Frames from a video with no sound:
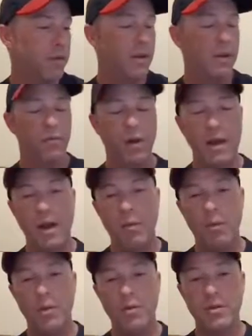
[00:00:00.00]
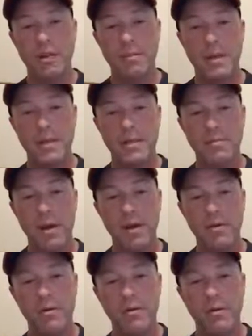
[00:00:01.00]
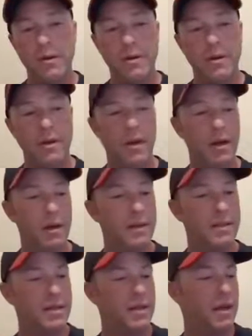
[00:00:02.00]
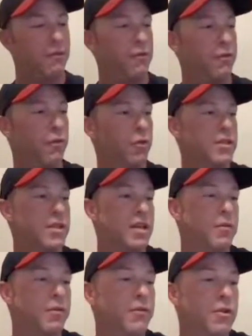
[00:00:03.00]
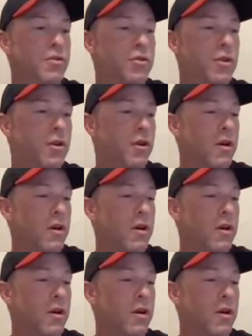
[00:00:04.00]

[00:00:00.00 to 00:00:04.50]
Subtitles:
Right now we're using the PEACE model. I see that for the foreseeable future.